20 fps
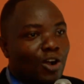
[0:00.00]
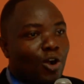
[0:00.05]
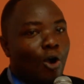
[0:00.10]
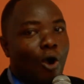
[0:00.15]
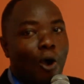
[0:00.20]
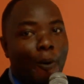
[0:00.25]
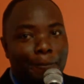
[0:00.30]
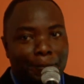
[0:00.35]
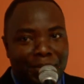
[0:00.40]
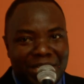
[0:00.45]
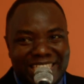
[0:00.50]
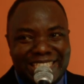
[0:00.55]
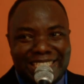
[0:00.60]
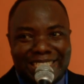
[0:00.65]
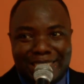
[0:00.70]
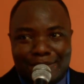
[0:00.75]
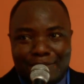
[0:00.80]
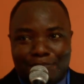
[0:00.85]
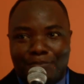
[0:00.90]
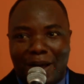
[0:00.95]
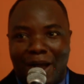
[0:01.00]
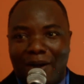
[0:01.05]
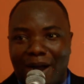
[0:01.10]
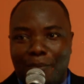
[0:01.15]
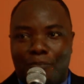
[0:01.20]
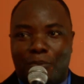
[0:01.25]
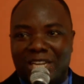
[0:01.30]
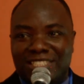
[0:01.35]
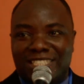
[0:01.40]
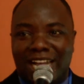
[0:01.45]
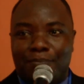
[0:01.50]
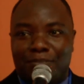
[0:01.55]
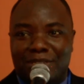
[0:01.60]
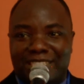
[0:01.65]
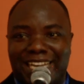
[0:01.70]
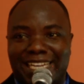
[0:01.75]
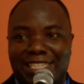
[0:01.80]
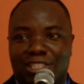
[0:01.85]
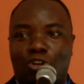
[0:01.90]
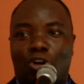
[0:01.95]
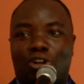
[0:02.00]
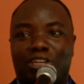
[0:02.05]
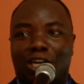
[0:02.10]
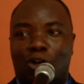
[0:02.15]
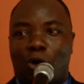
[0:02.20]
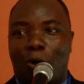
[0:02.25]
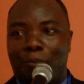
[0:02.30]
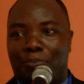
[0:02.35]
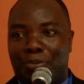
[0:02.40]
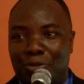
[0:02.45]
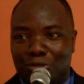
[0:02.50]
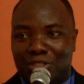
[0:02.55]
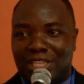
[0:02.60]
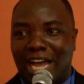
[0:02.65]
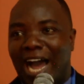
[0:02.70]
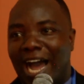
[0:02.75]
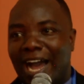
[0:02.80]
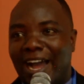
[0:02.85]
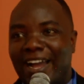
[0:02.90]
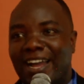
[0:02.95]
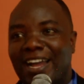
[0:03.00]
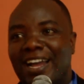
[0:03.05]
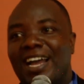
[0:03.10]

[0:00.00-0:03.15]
open PowerPoint application on the computer,